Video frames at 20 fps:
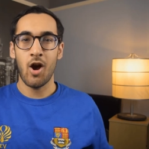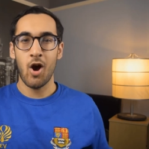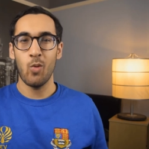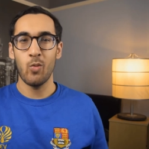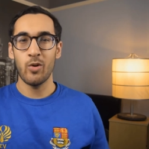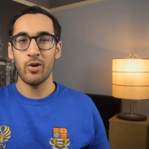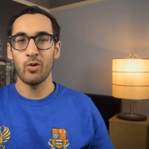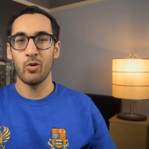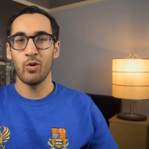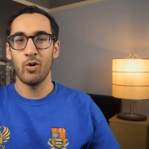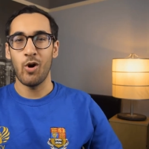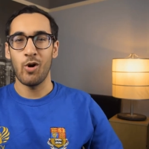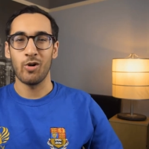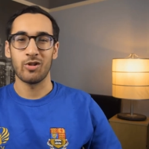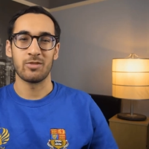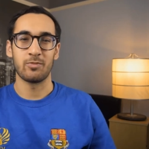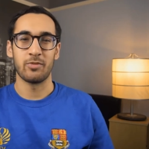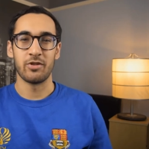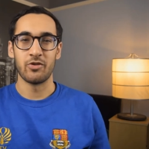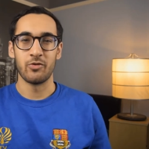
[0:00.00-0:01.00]
Are we all
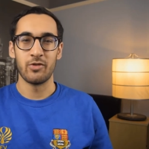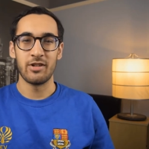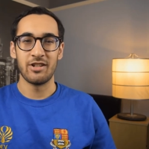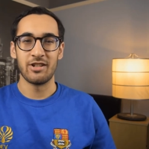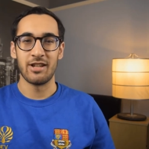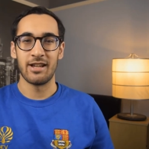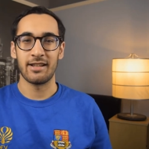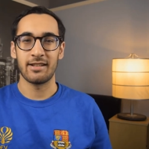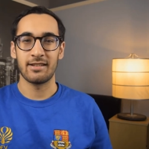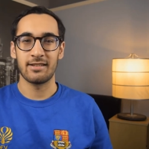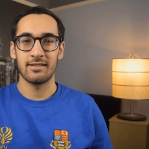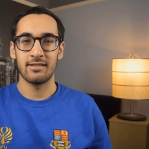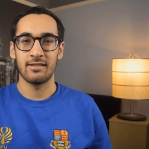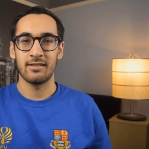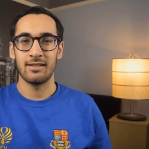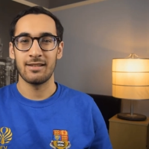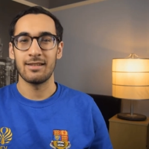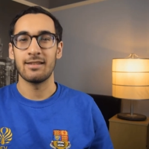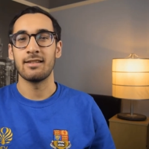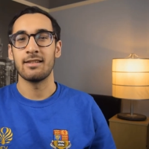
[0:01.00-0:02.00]
Oxford rejects?
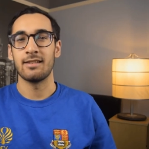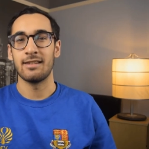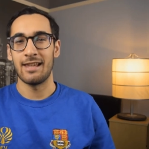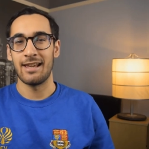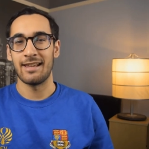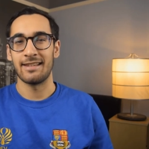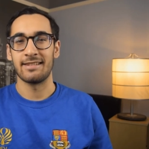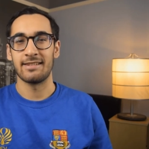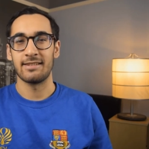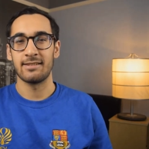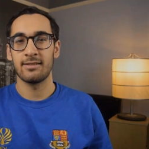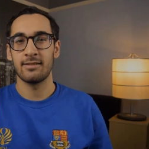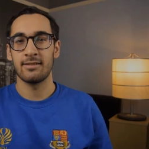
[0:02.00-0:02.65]
Yes.